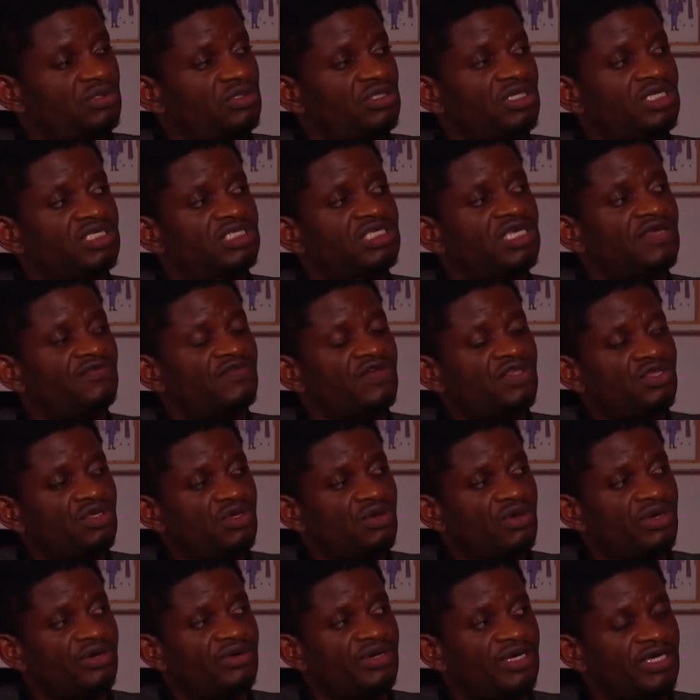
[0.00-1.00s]
He's giving you
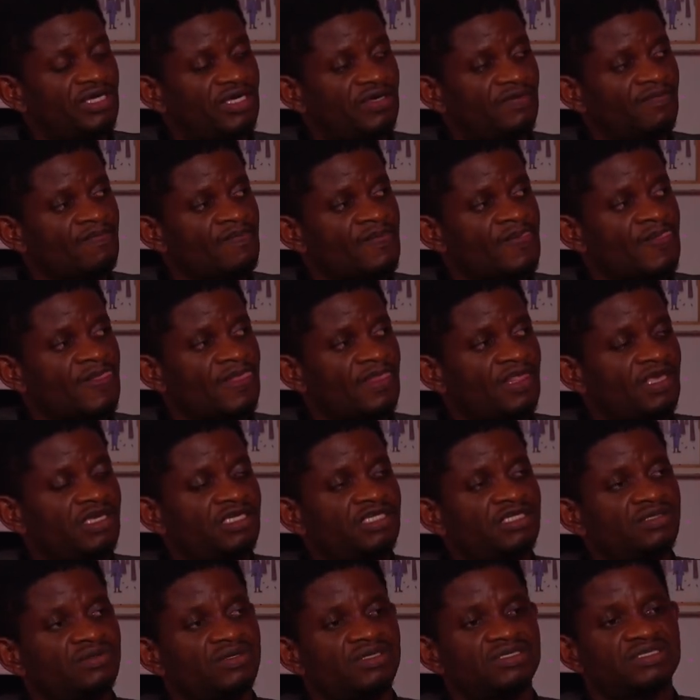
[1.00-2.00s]
a ring.
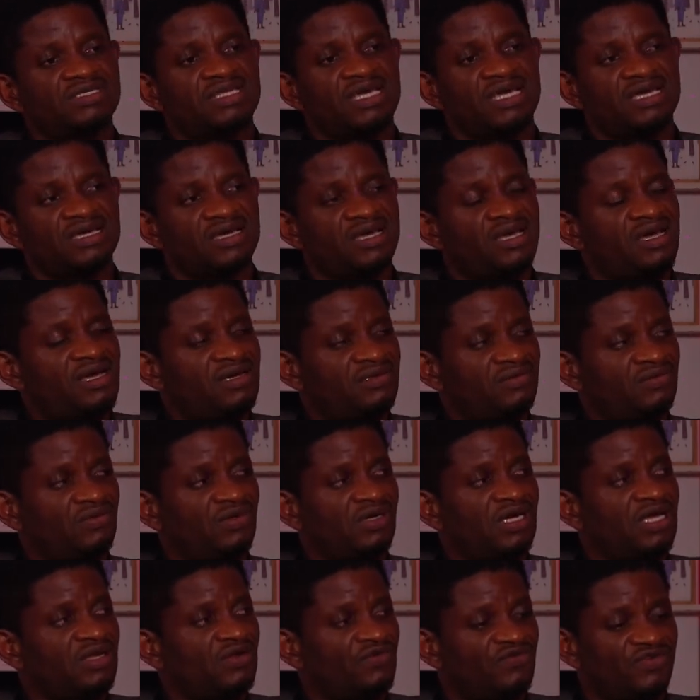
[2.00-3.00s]
She was like, uh-uh, what
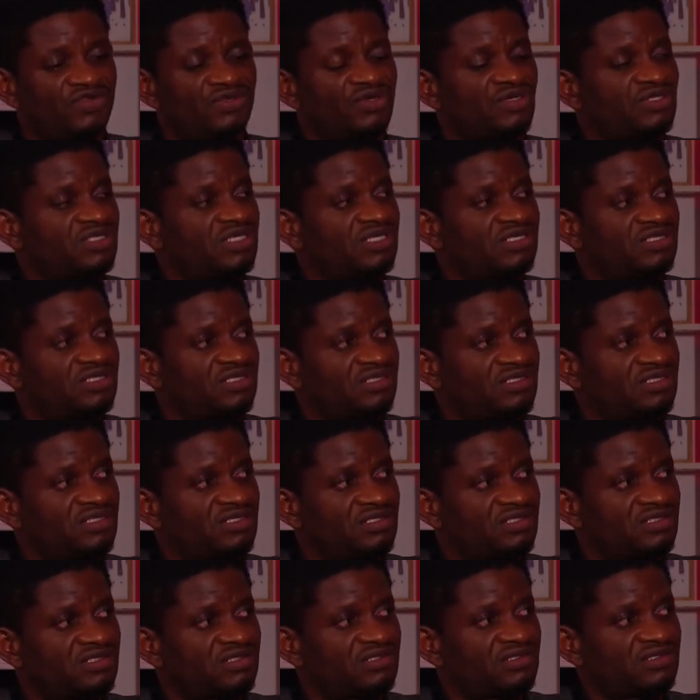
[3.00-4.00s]
kind of a nonsense is
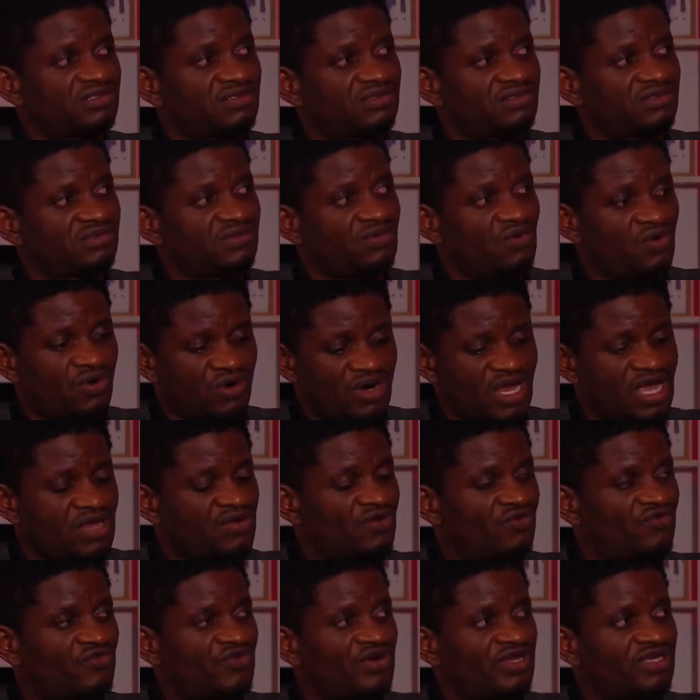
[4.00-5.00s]
this? what kind
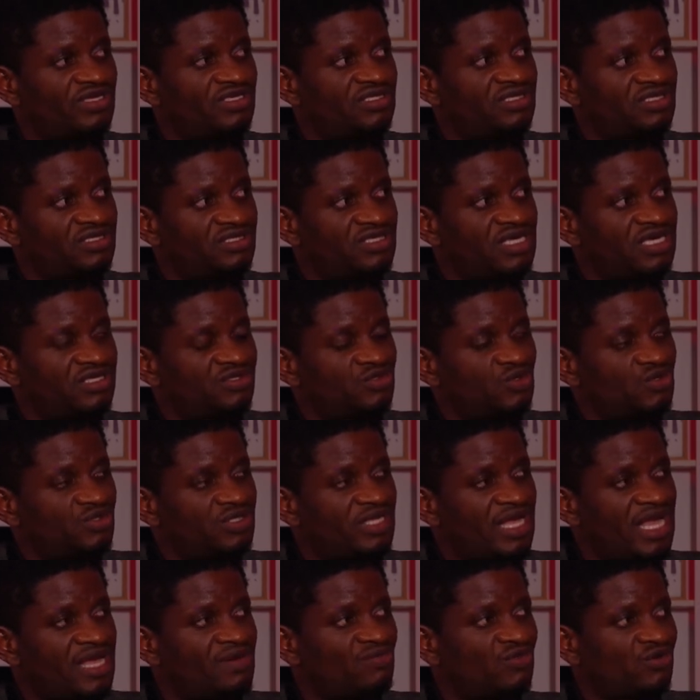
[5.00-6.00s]
of ring is this? There's no
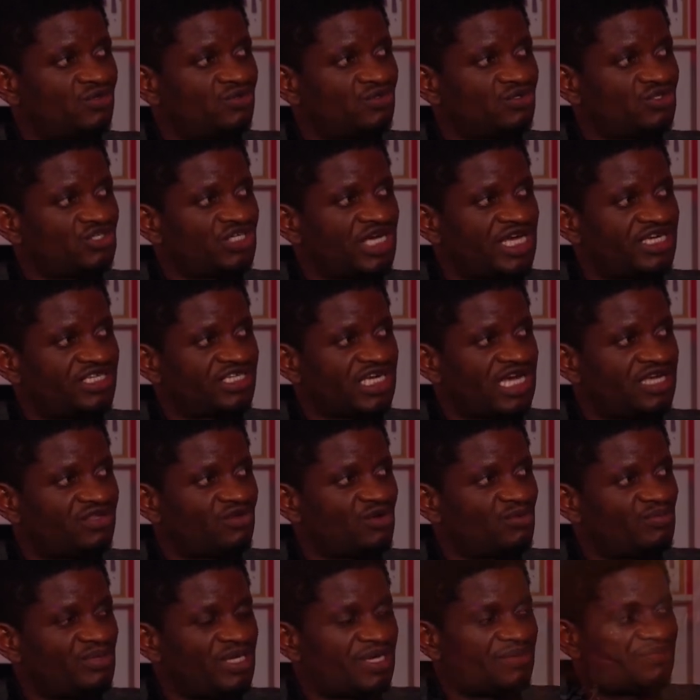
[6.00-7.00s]
diamond, no shine shine, no
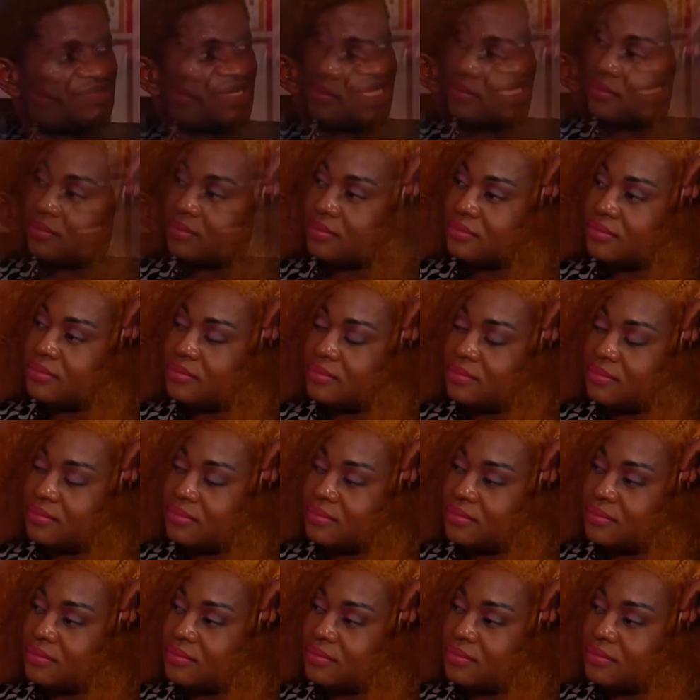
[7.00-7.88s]
bling bling. This is that.